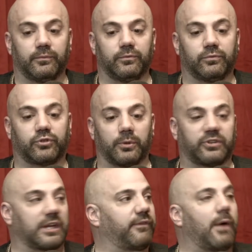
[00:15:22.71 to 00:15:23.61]
so it's
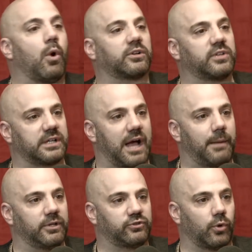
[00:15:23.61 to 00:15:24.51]
like if I walk to the
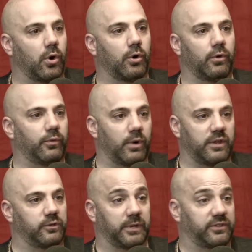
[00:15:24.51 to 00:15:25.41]
Comedy Store or one of
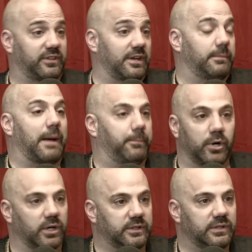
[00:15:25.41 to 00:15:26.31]
these places and I'm not
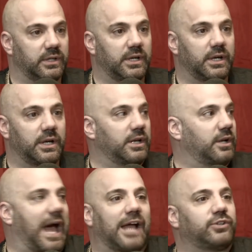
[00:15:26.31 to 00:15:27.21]
booked,
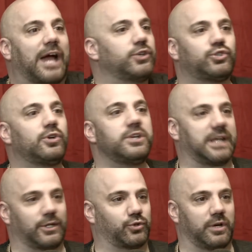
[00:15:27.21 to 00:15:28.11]
I shouldn't
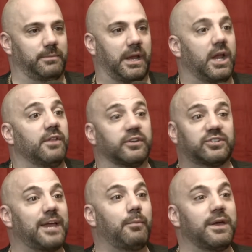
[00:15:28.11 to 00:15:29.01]
get treatment. The
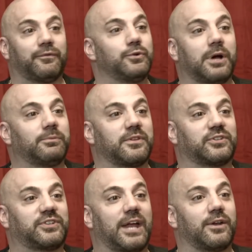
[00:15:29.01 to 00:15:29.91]
same way if you come to the
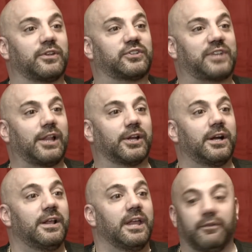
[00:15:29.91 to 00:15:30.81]
stand of the cellar,
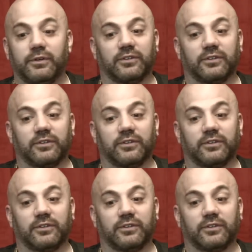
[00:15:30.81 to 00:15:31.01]
and